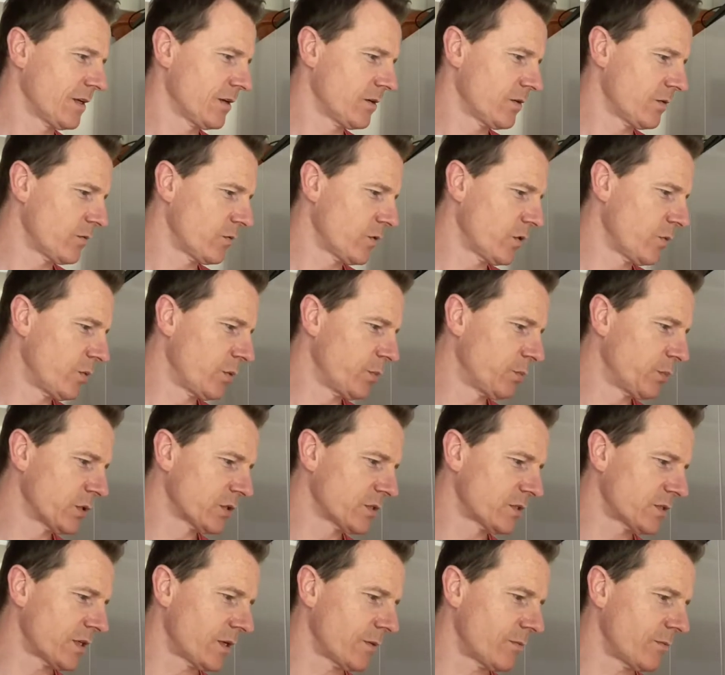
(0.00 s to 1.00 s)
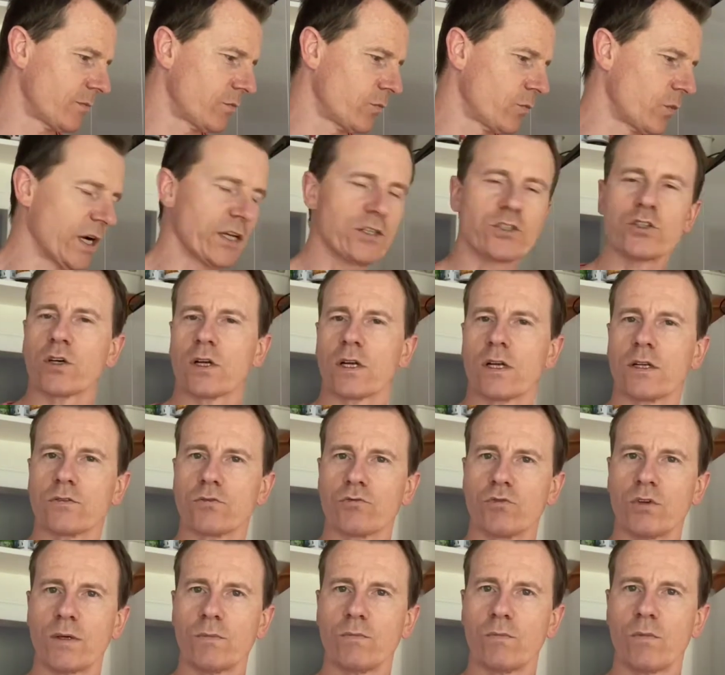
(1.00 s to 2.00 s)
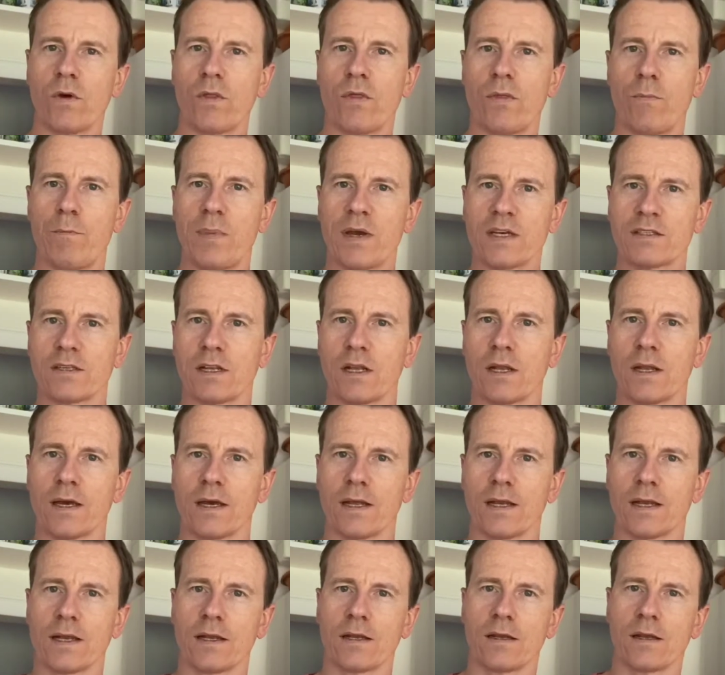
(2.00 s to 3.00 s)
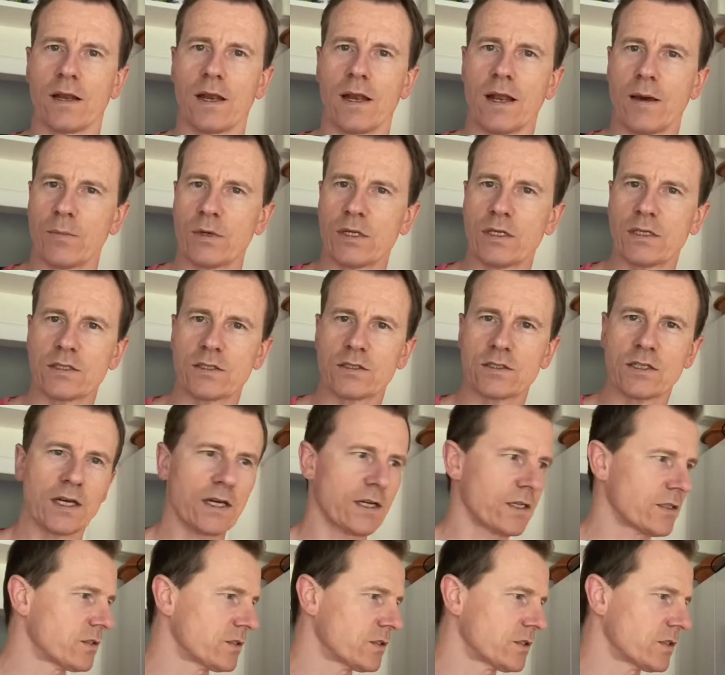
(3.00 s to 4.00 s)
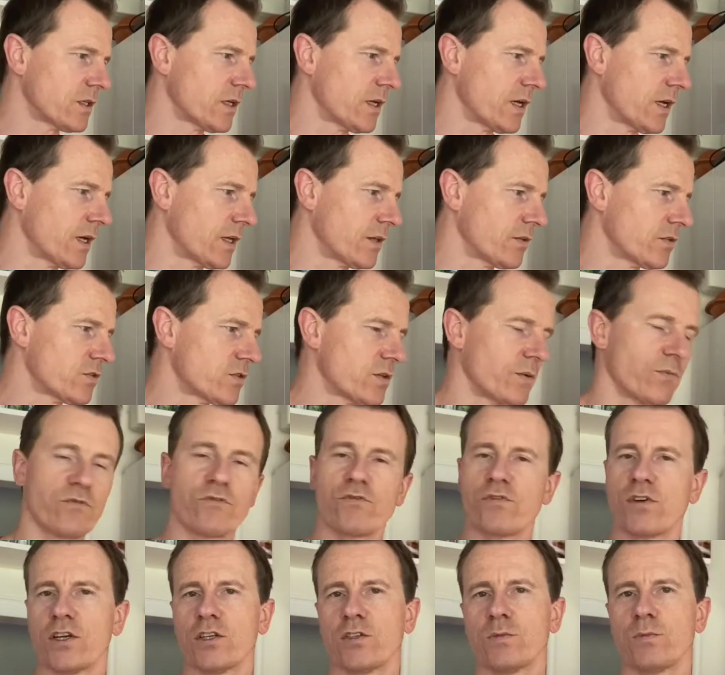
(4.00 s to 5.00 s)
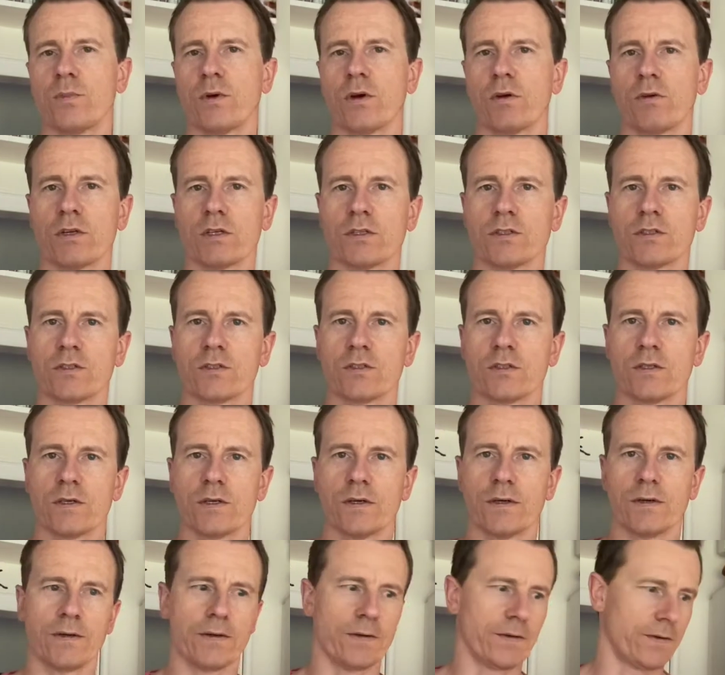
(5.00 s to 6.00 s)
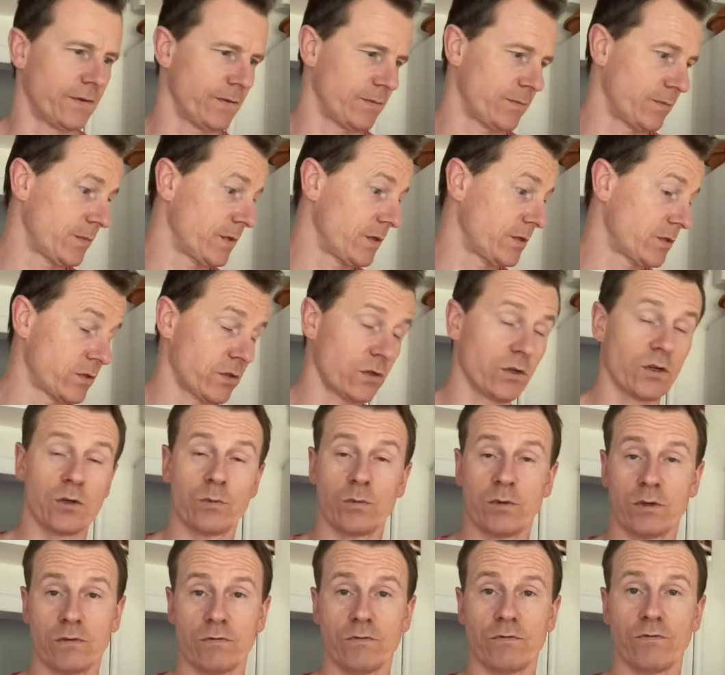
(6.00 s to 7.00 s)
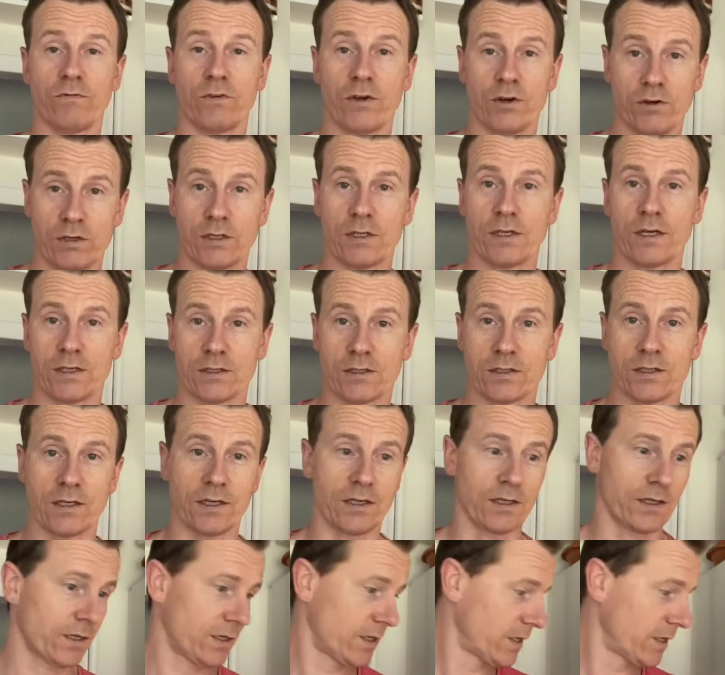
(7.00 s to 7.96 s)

We will put some white chocolate cream with basil and lemon inside and some fresh berries. It's gonna be a very nice cake.